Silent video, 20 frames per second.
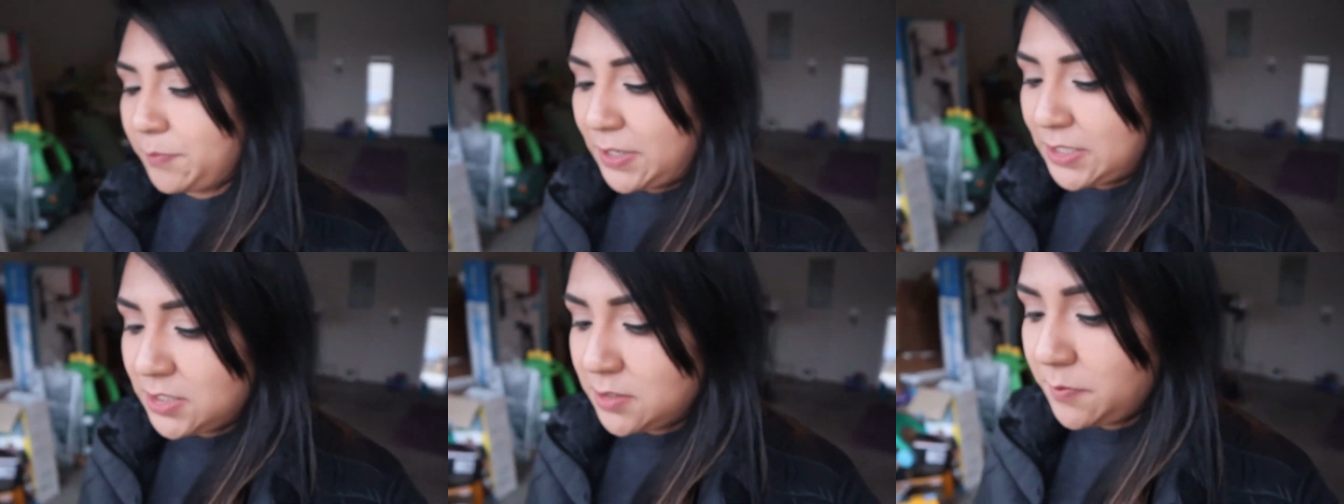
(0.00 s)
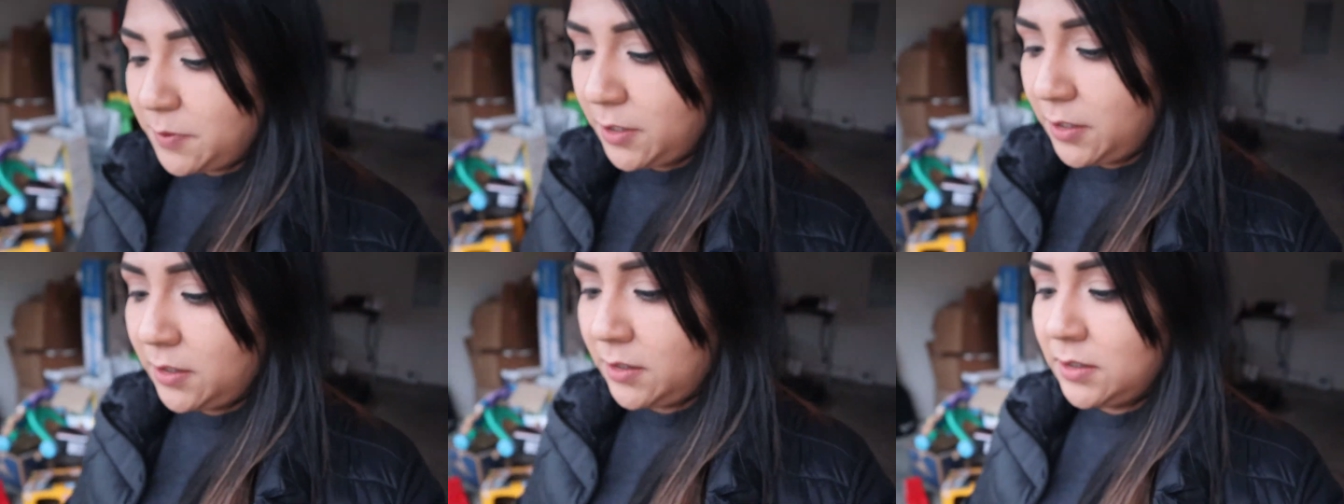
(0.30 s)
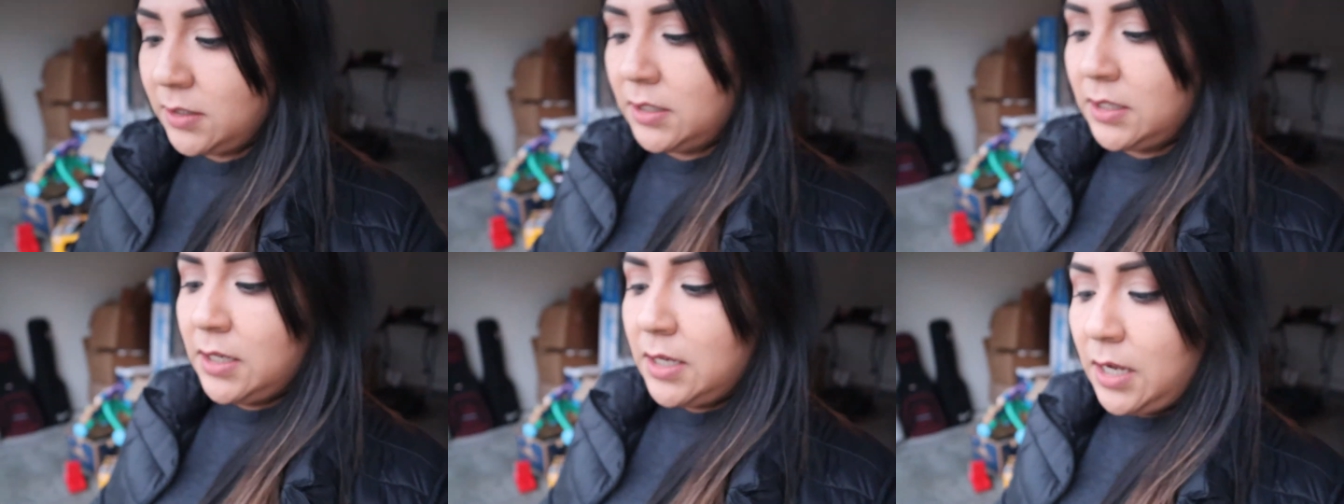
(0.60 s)
PetSmart.
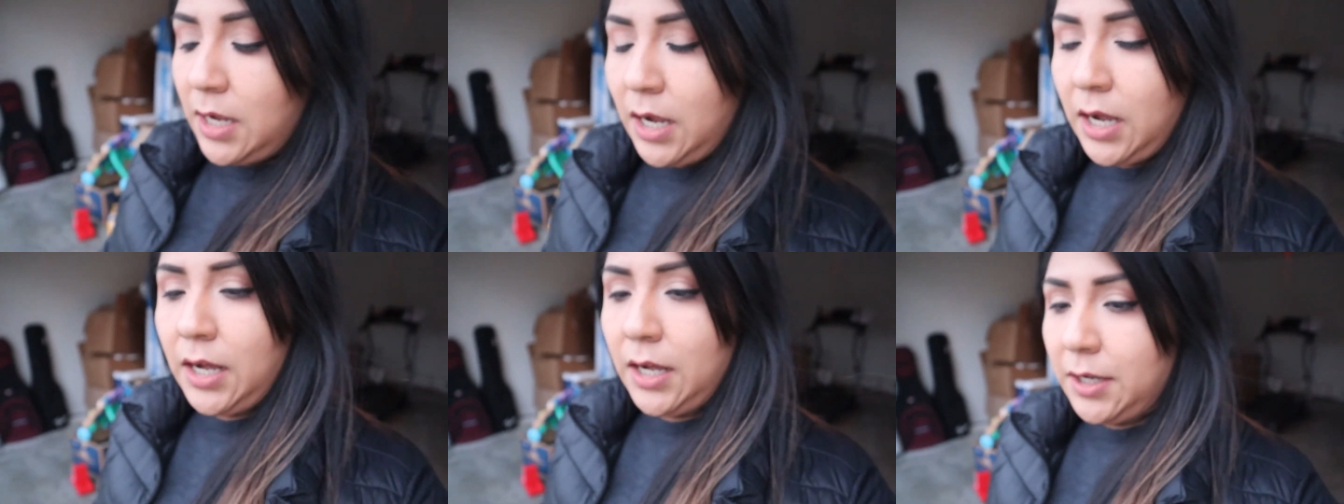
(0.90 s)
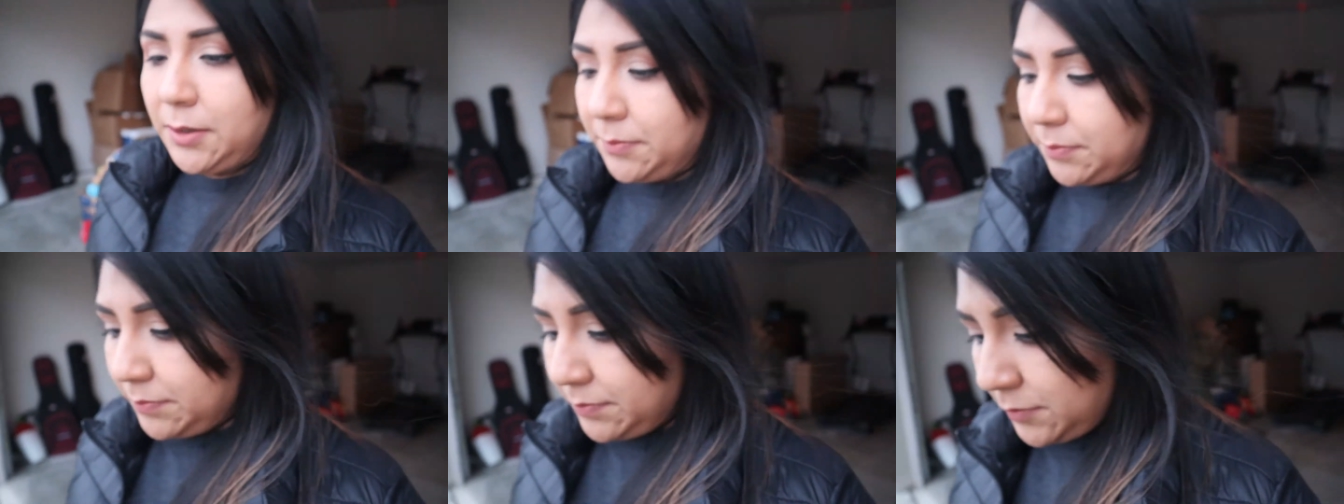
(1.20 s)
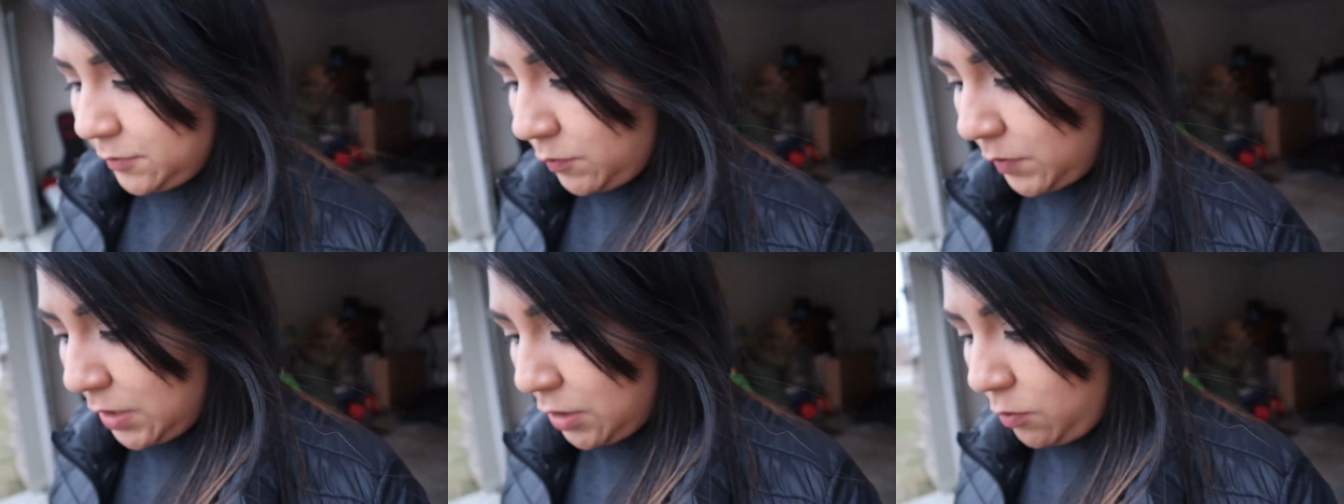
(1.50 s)
Um,
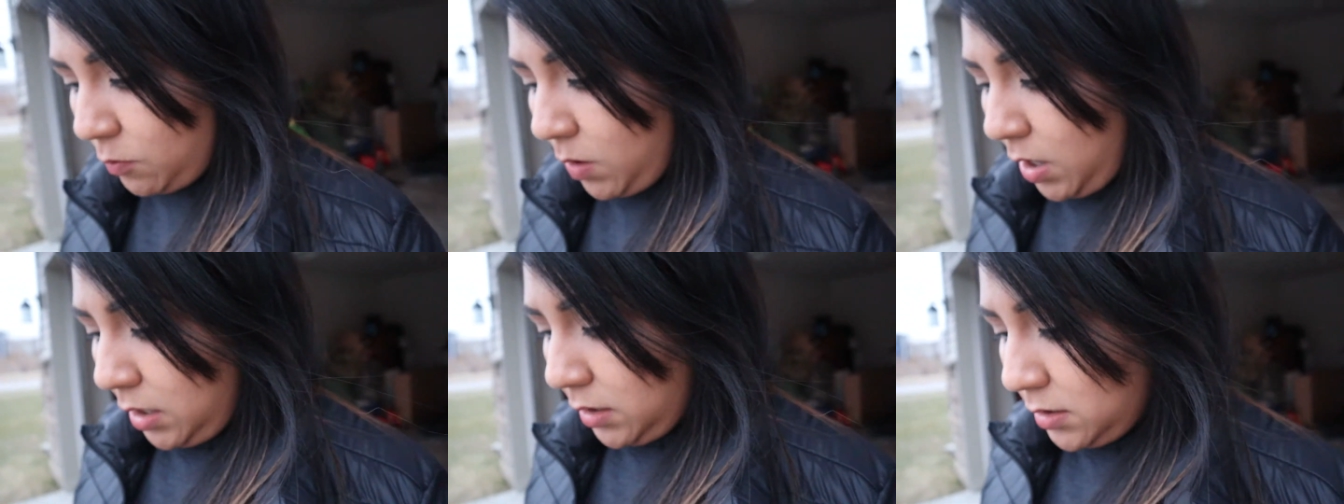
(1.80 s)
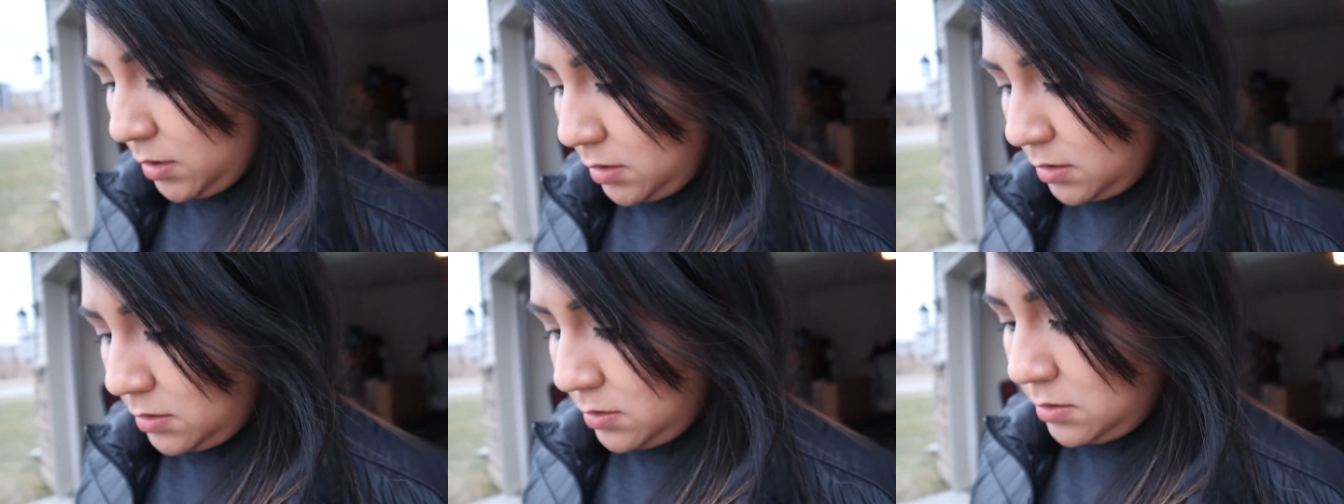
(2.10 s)
wanna go walk?